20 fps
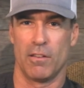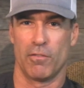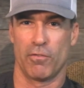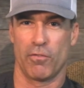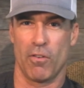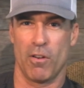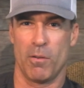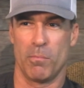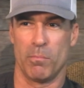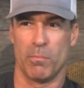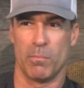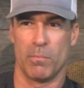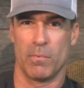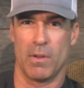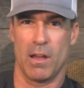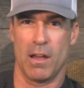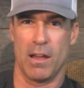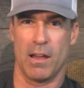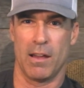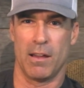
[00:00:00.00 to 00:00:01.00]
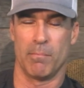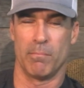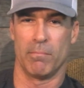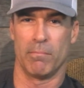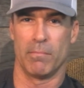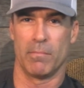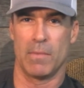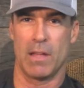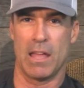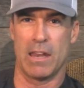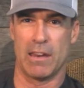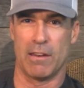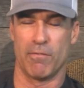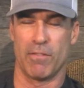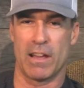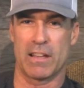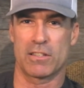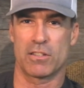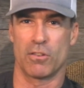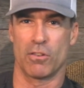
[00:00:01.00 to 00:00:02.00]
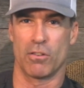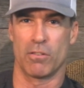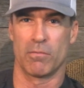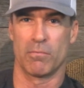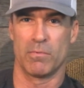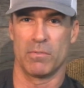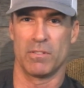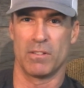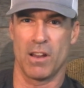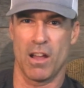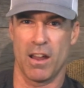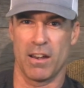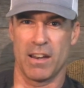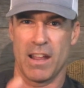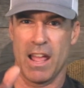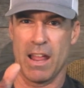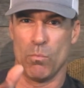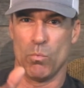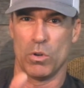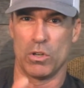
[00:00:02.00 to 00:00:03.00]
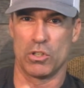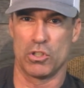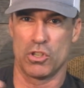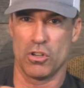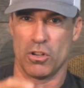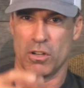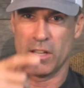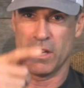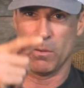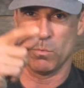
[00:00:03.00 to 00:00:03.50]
from an investor, not in one chunk.